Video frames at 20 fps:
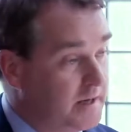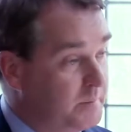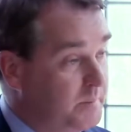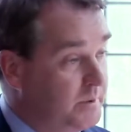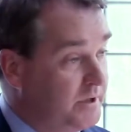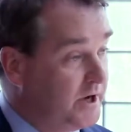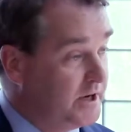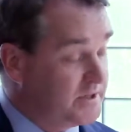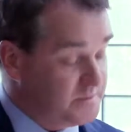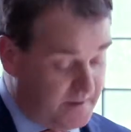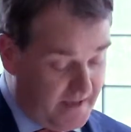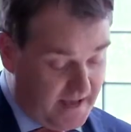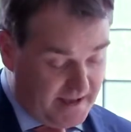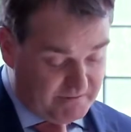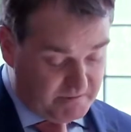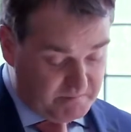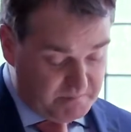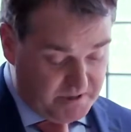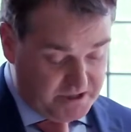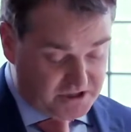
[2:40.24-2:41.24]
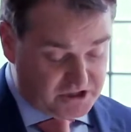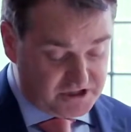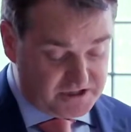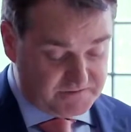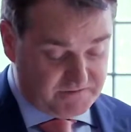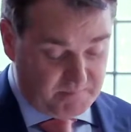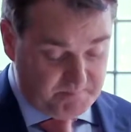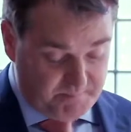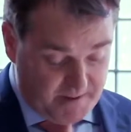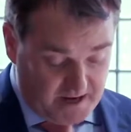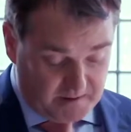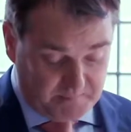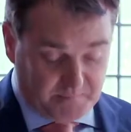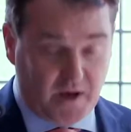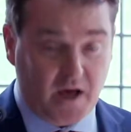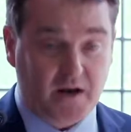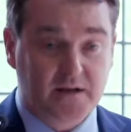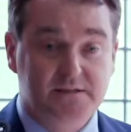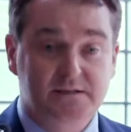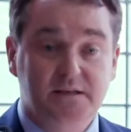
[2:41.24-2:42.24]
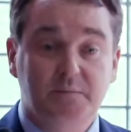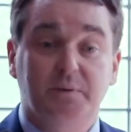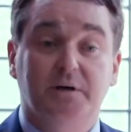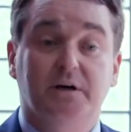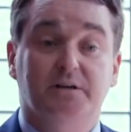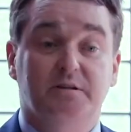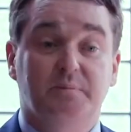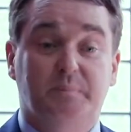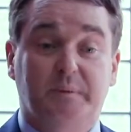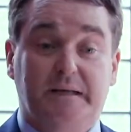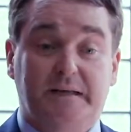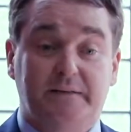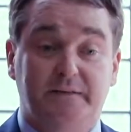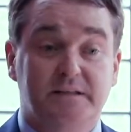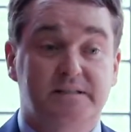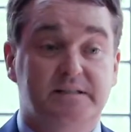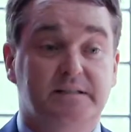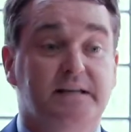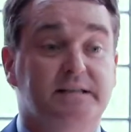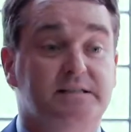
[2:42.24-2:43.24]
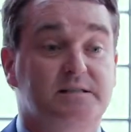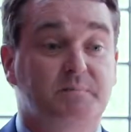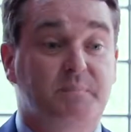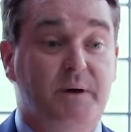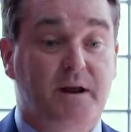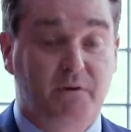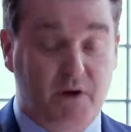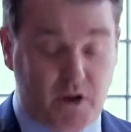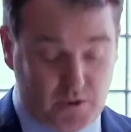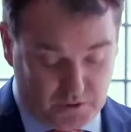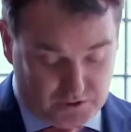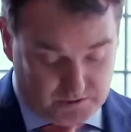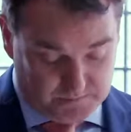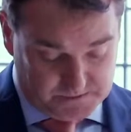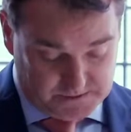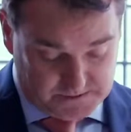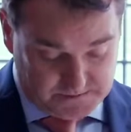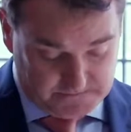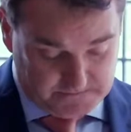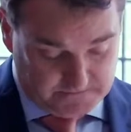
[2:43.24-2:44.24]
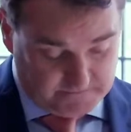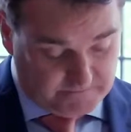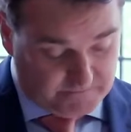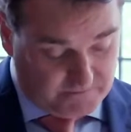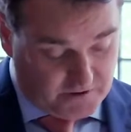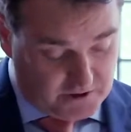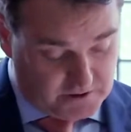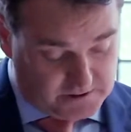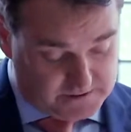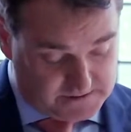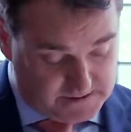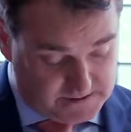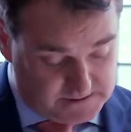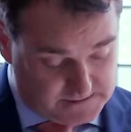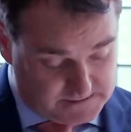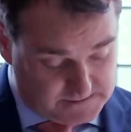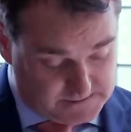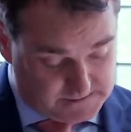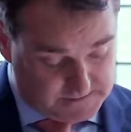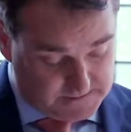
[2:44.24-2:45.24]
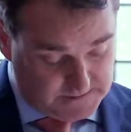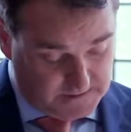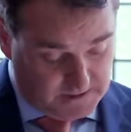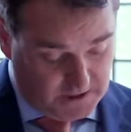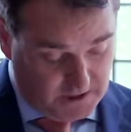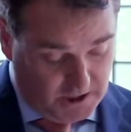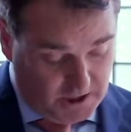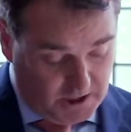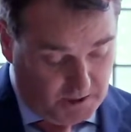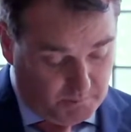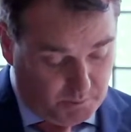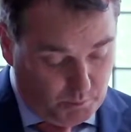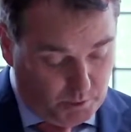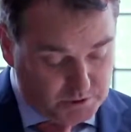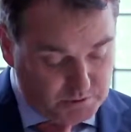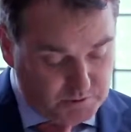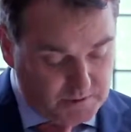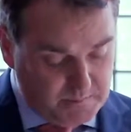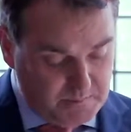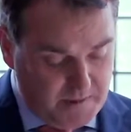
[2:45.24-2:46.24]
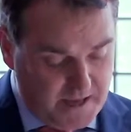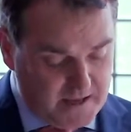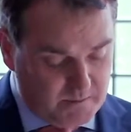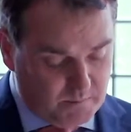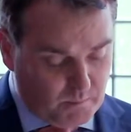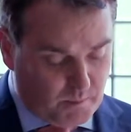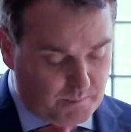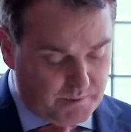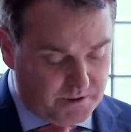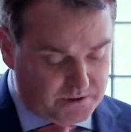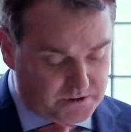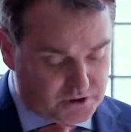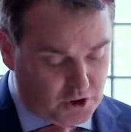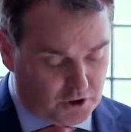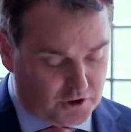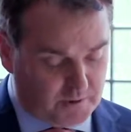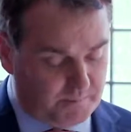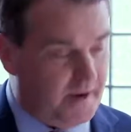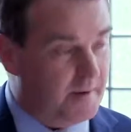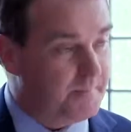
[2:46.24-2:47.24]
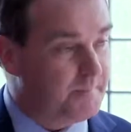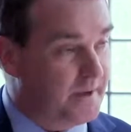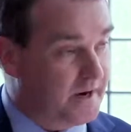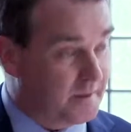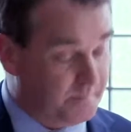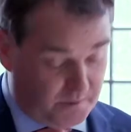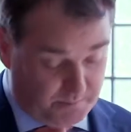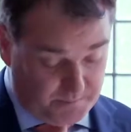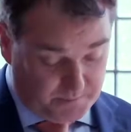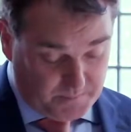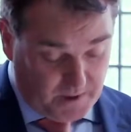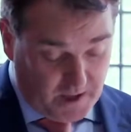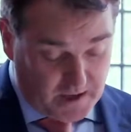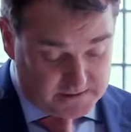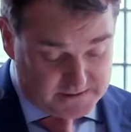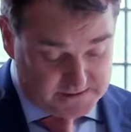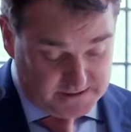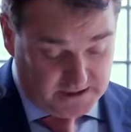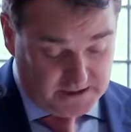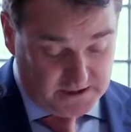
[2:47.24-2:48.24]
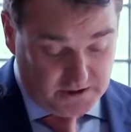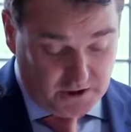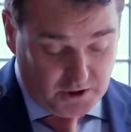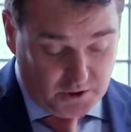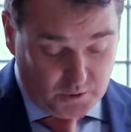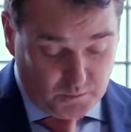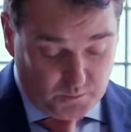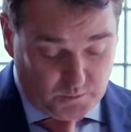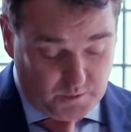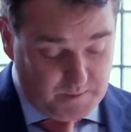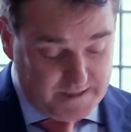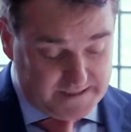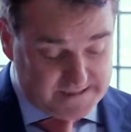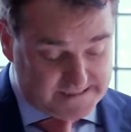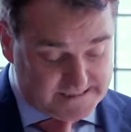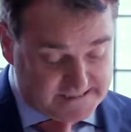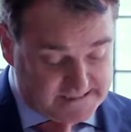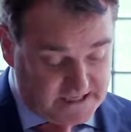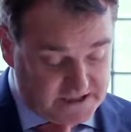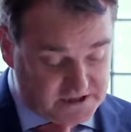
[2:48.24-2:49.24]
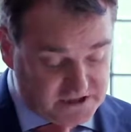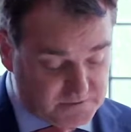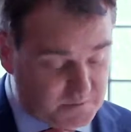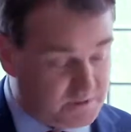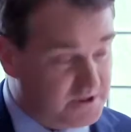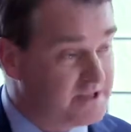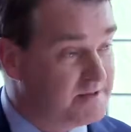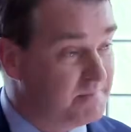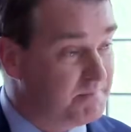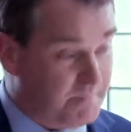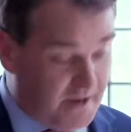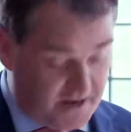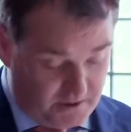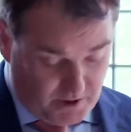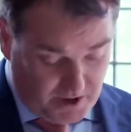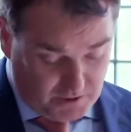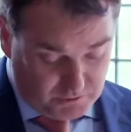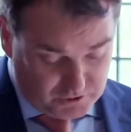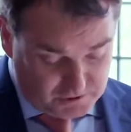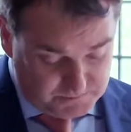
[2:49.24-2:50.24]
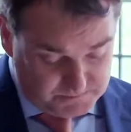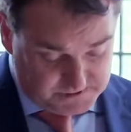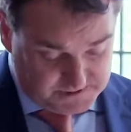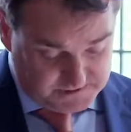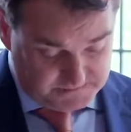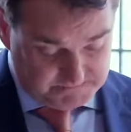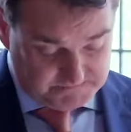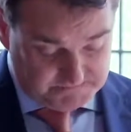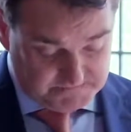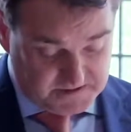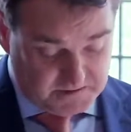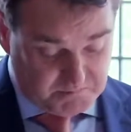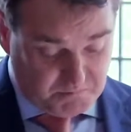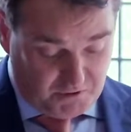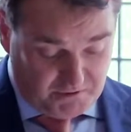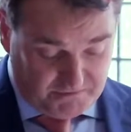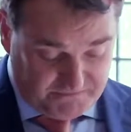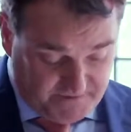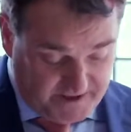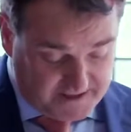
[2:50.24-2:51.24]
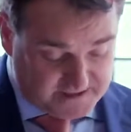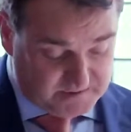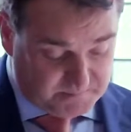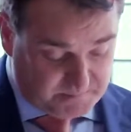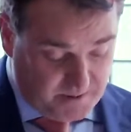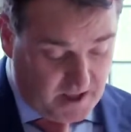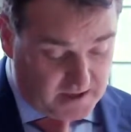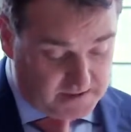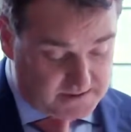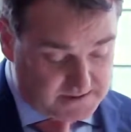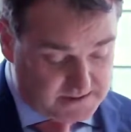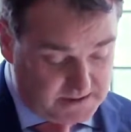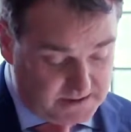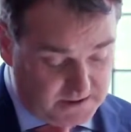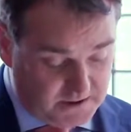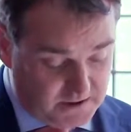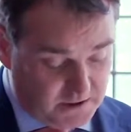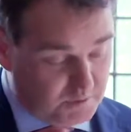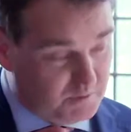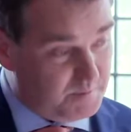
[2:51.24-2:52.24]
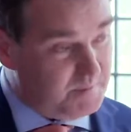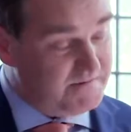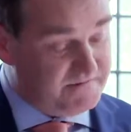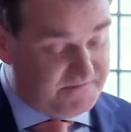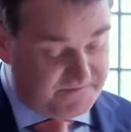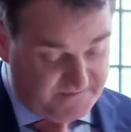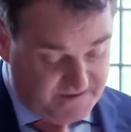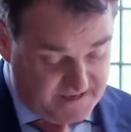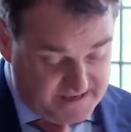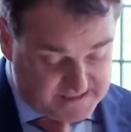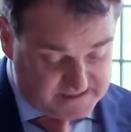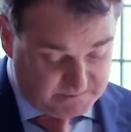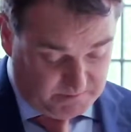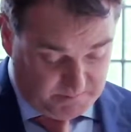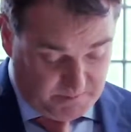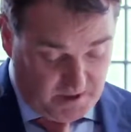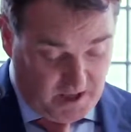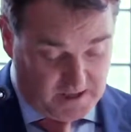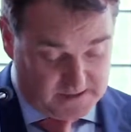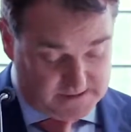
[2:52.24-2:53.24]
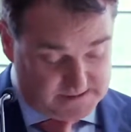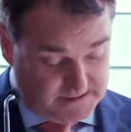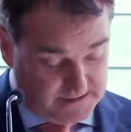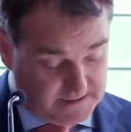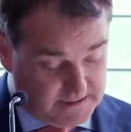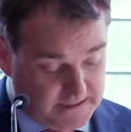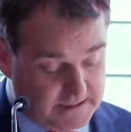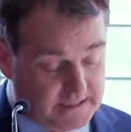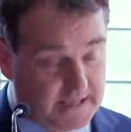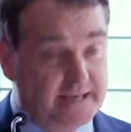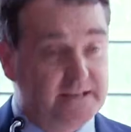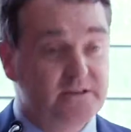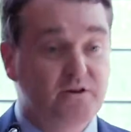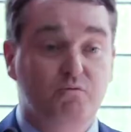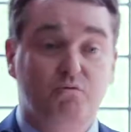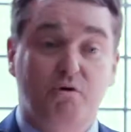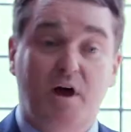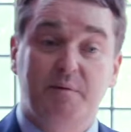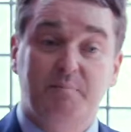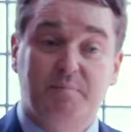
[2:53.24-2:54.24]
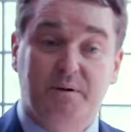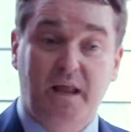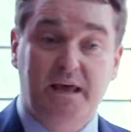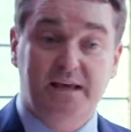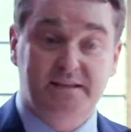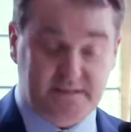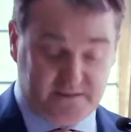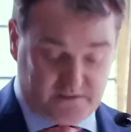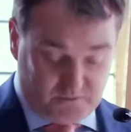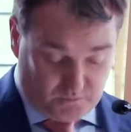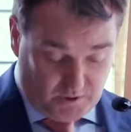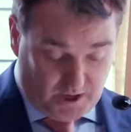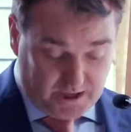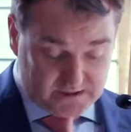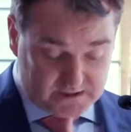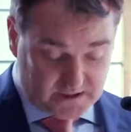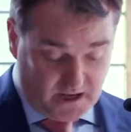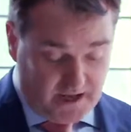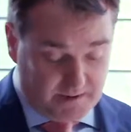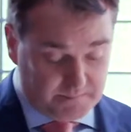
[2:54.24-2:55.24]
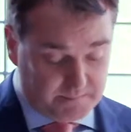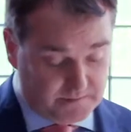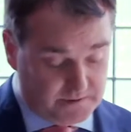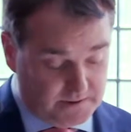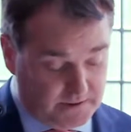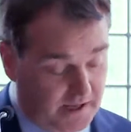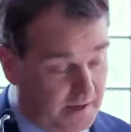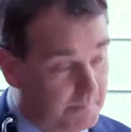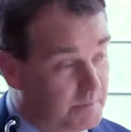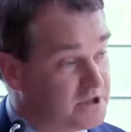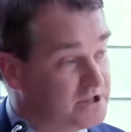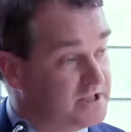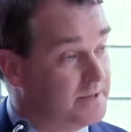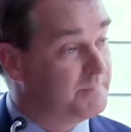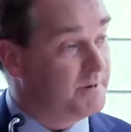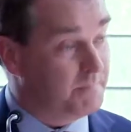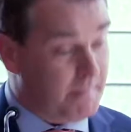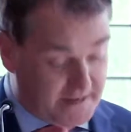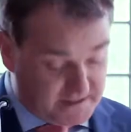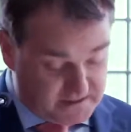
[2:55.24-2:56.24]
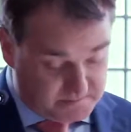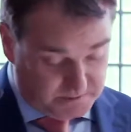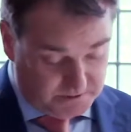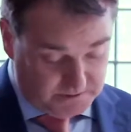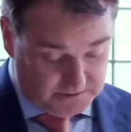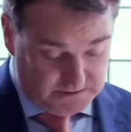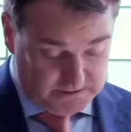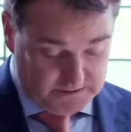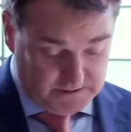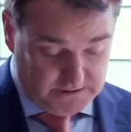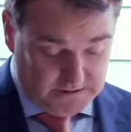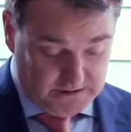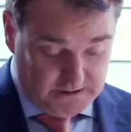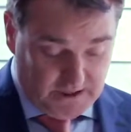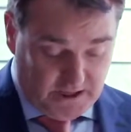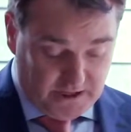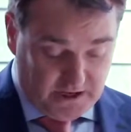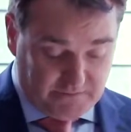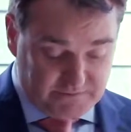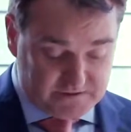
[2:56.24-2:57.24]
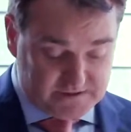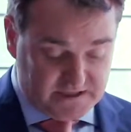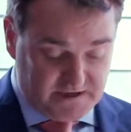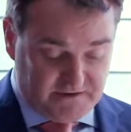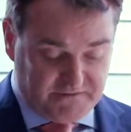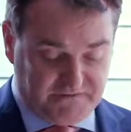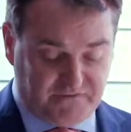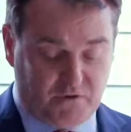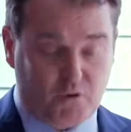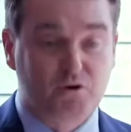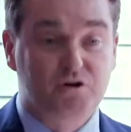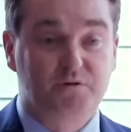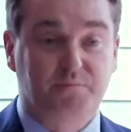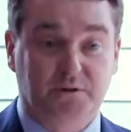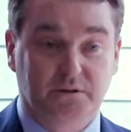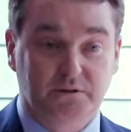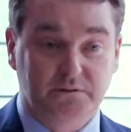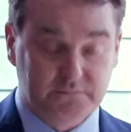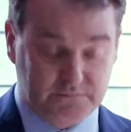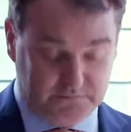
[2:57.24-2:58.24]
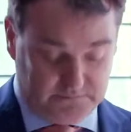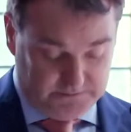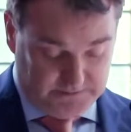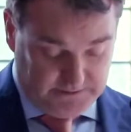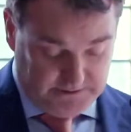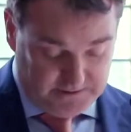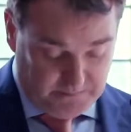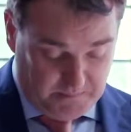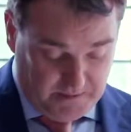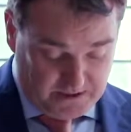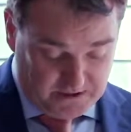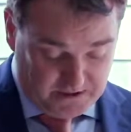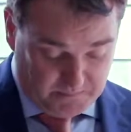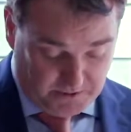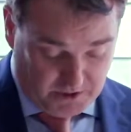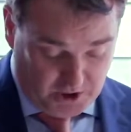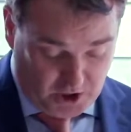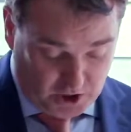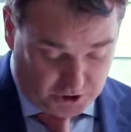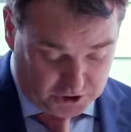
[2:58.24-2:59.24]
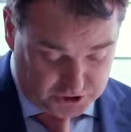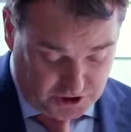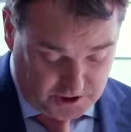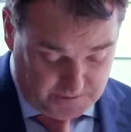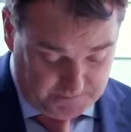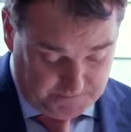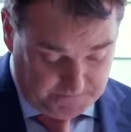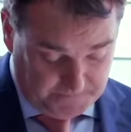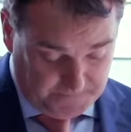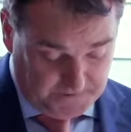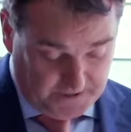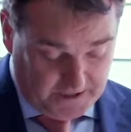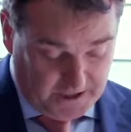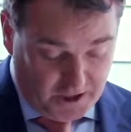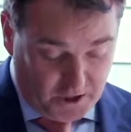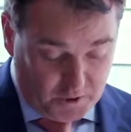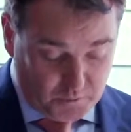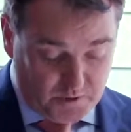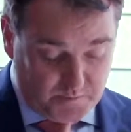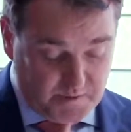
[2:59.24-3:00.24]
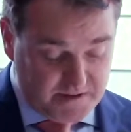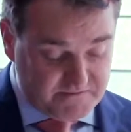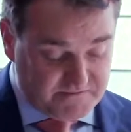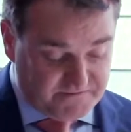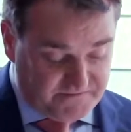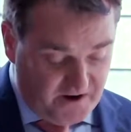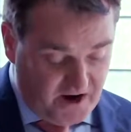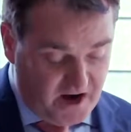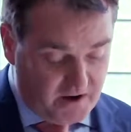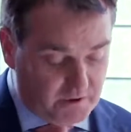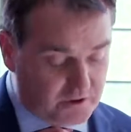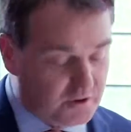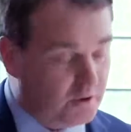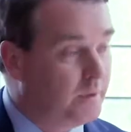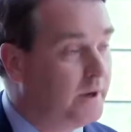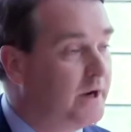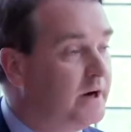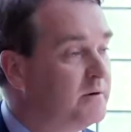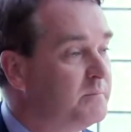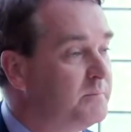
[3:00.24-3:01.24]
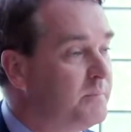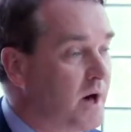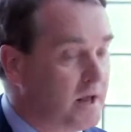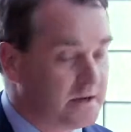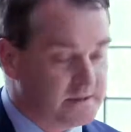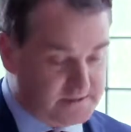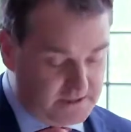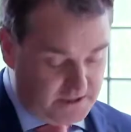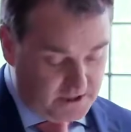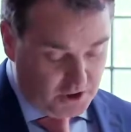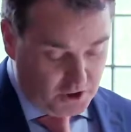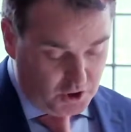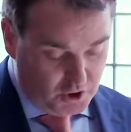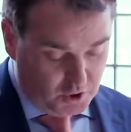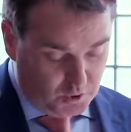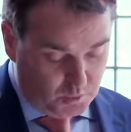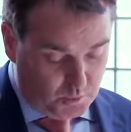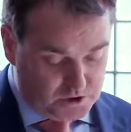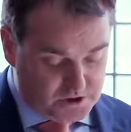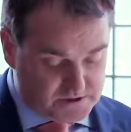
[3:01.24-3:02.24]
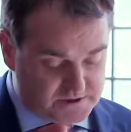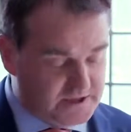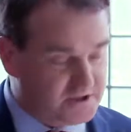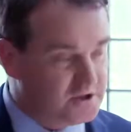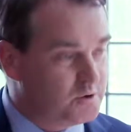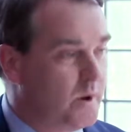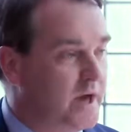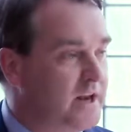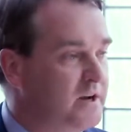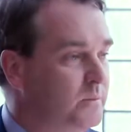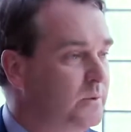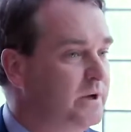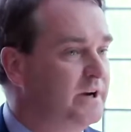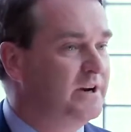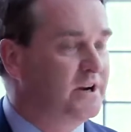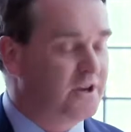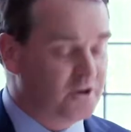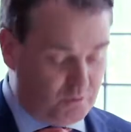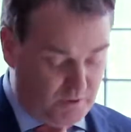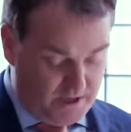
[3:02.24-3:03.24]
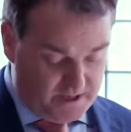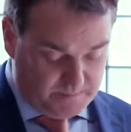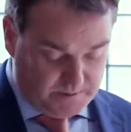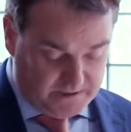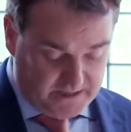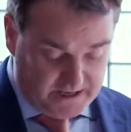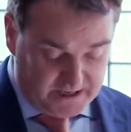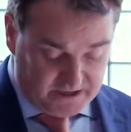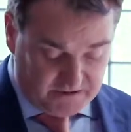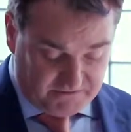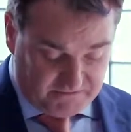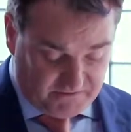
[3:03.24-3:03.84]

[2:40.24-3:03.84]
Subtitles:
because we have ambitions for better policy, because we believe this leads to better outcomes for our citizens. But what do we mean when we talk about better public policy? We mean decisions which lead to better outcomes, more effective policy. We mean feasible policy in the right place at the right time and which is implementable, and obviously affordable in the medium and long term. We mean fair and coherent policy which is situated within an agreed political